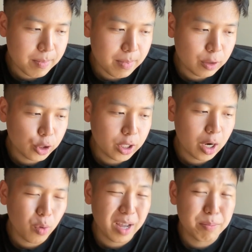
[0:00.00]
share
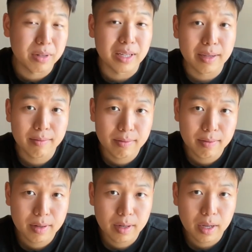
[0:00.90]
what I believe,
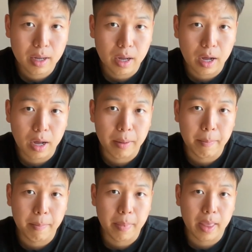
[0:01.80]

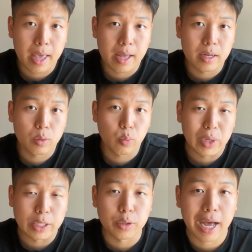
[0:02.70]
and we
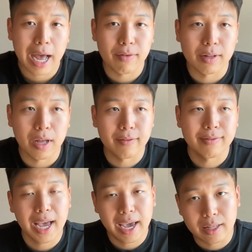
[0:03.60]
do have a lot of
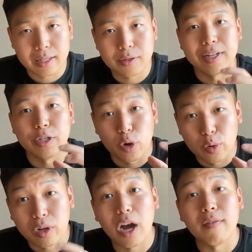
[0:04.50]
tight sort of internal
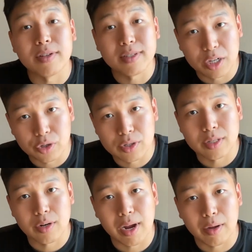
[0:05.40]
conversations
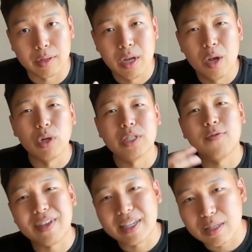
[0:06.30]
around what's
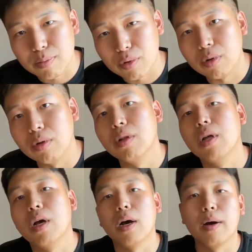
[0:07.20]
feasible,
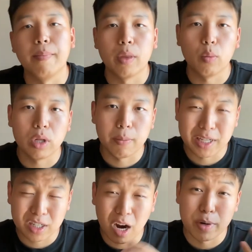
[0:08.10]
what the best
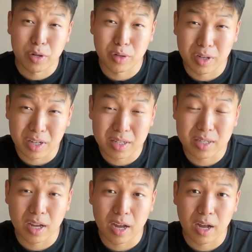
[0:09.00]

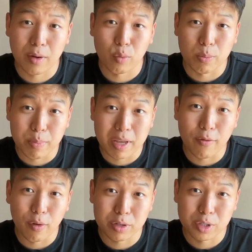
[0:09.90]
opportunities would be
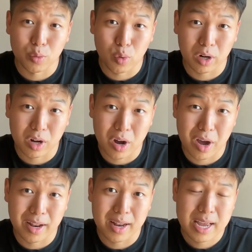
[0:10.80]
for us to work on,